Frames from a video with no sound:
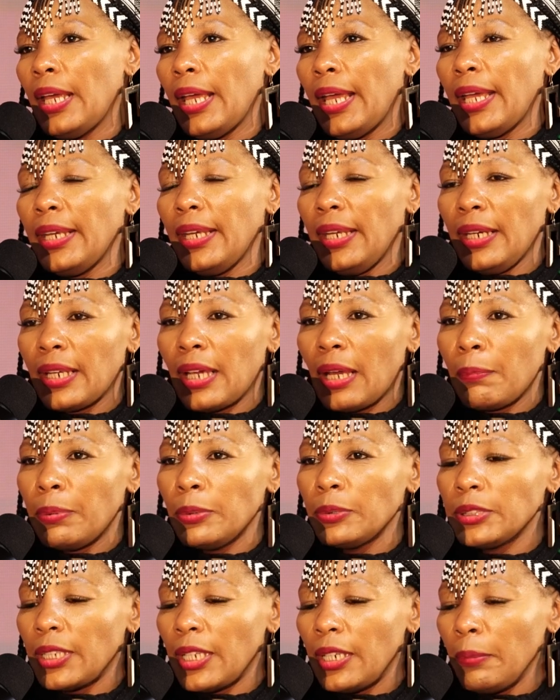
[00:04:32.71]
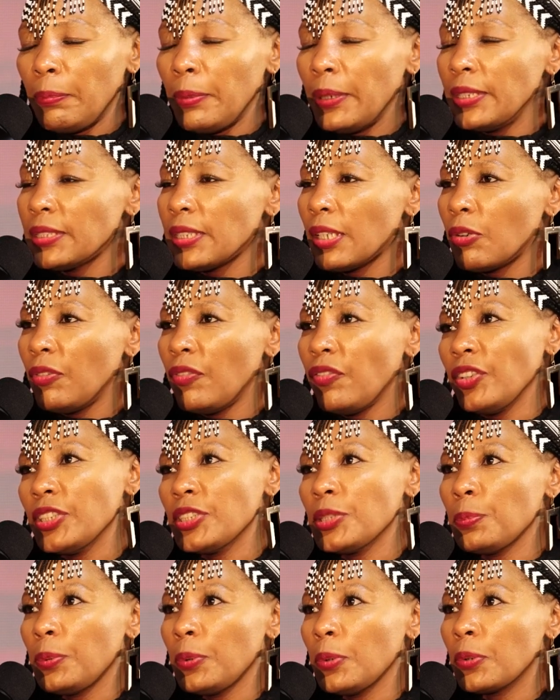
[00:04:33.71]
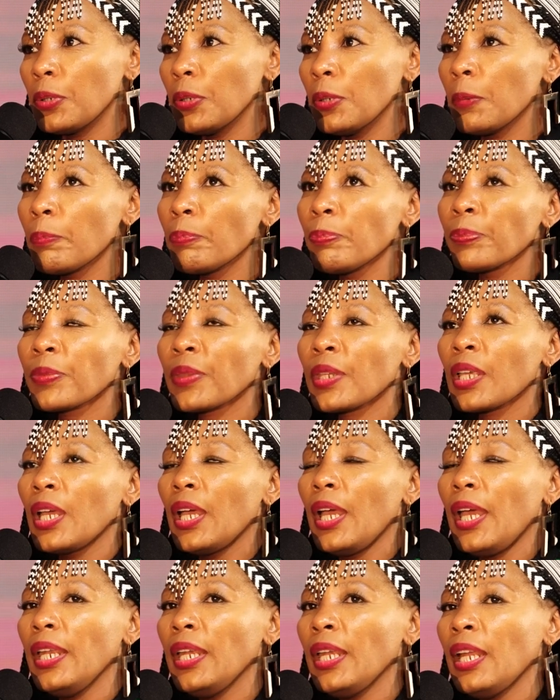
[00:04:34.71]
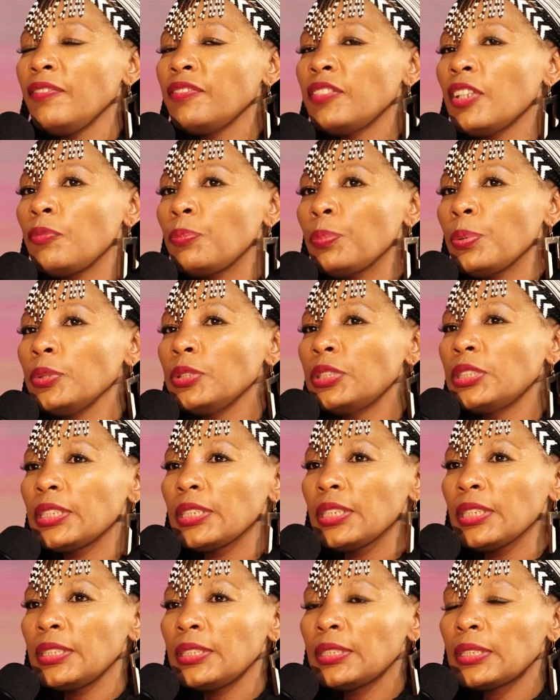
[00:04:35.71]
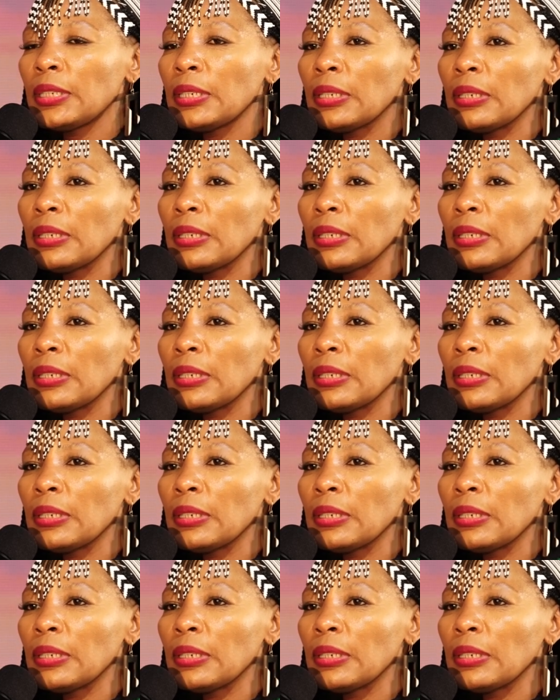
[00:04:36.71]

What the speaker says: and then ngaposta le blazer ku Facebook. And then after I've posted,